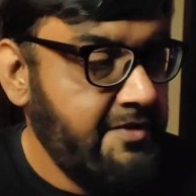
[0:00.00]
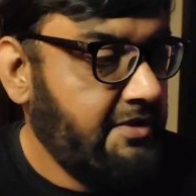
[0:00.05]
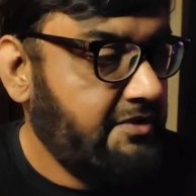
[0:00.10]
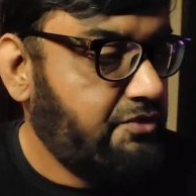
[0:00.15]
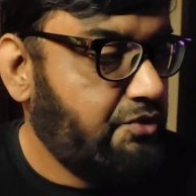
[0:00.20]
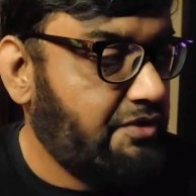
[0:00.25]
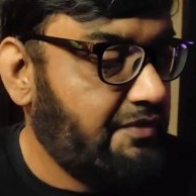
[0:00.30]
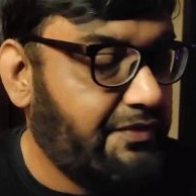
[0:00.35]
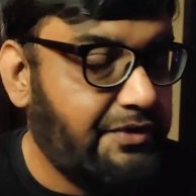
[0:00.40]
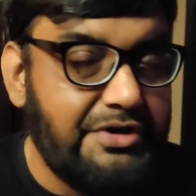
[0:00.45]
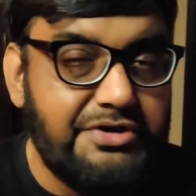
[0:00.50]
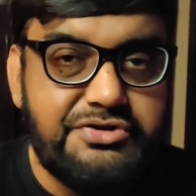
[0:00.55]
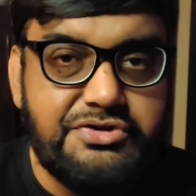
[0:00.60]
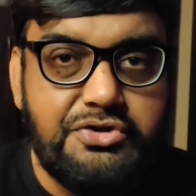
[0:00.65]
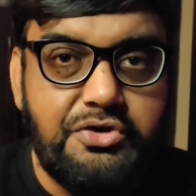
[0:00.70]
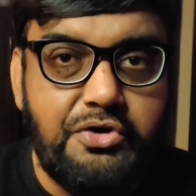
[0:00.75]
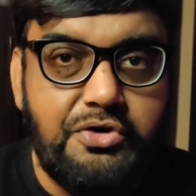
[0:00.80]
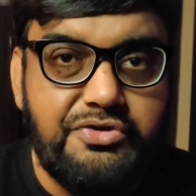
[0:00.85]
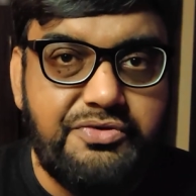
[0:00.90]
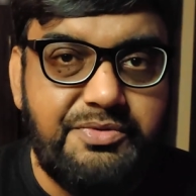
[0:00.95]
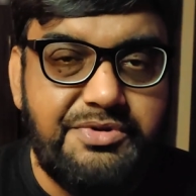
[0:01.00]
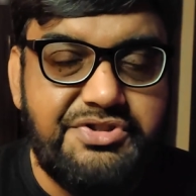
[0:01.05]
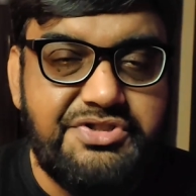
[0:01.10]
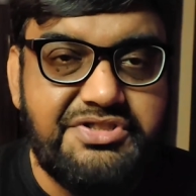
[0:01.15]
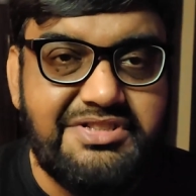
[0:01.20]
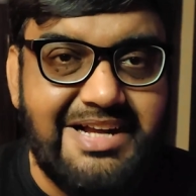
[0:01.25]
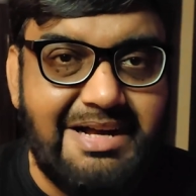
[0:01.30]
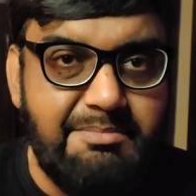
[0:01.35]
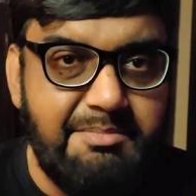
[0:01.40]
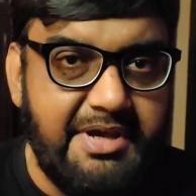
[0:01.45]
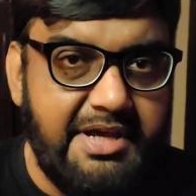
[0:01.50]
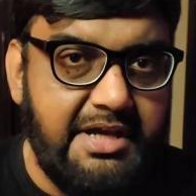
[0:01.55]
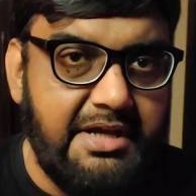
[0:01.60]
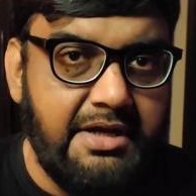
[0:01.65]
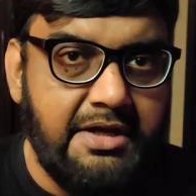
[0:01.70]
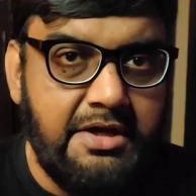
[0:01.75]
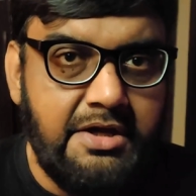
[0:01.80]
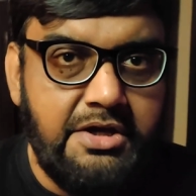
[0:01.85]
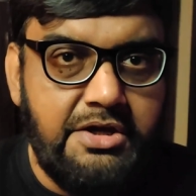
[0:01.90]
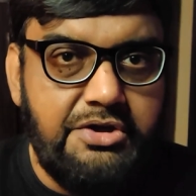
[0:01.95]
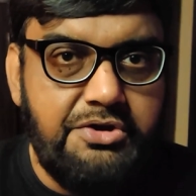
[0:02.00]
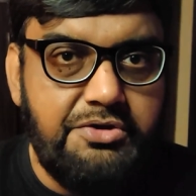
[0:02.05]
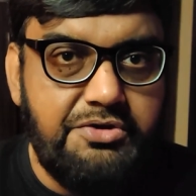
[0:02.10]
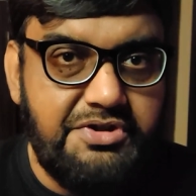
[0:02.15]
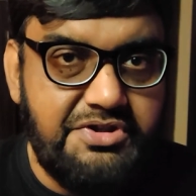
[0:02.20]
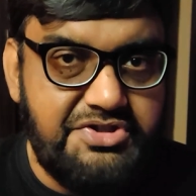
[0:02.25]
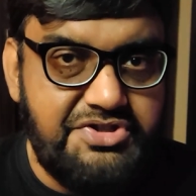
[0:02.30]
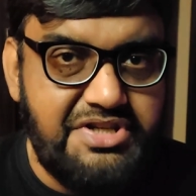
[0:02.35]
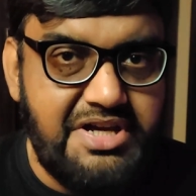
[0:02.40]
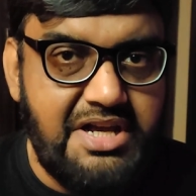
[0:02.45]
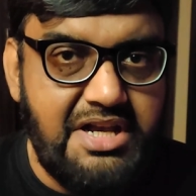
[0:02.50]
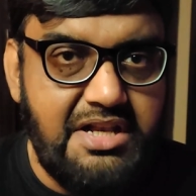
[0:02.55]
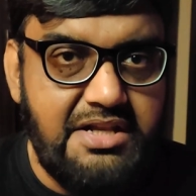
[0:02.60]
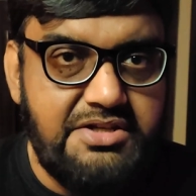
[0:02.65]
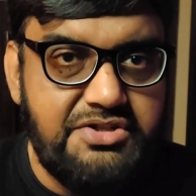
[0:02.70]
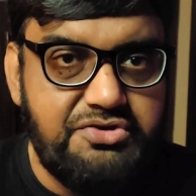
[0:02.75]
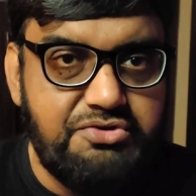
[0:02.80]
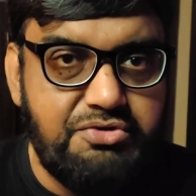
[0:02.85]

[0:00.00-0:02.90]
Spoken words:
So the first course which is coming to this channel is